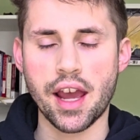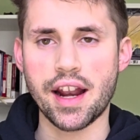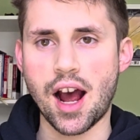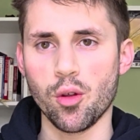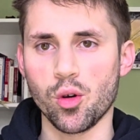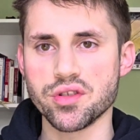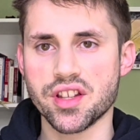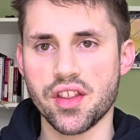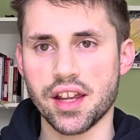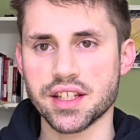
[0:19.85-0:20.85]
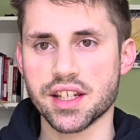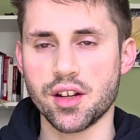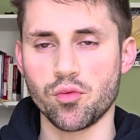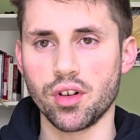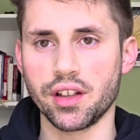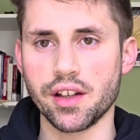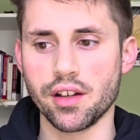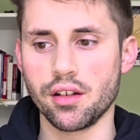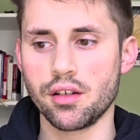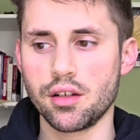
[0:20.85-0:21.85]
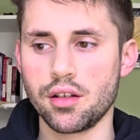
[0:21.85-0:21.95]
and how those things can really